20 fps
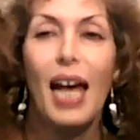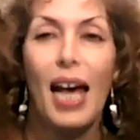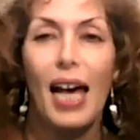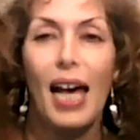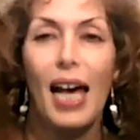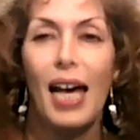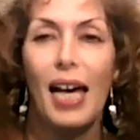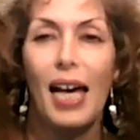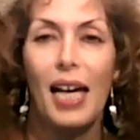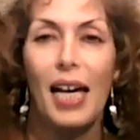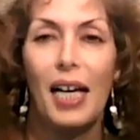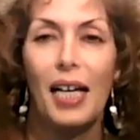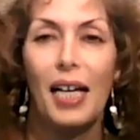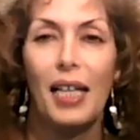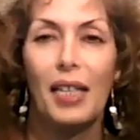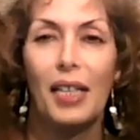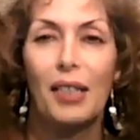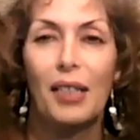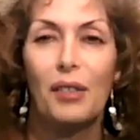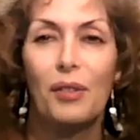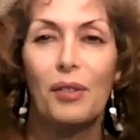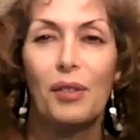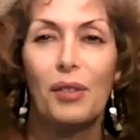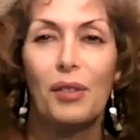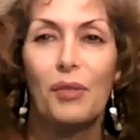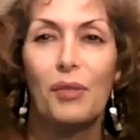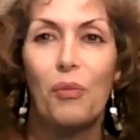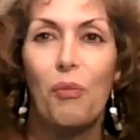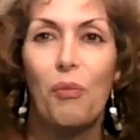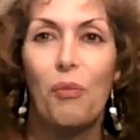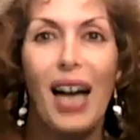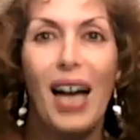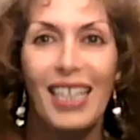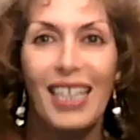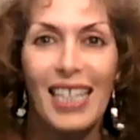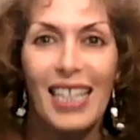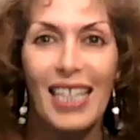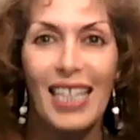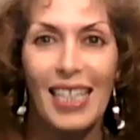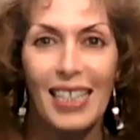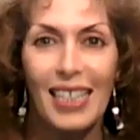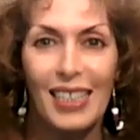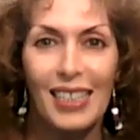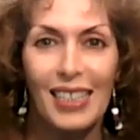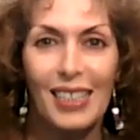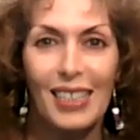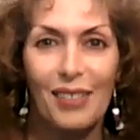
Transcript: and wonky,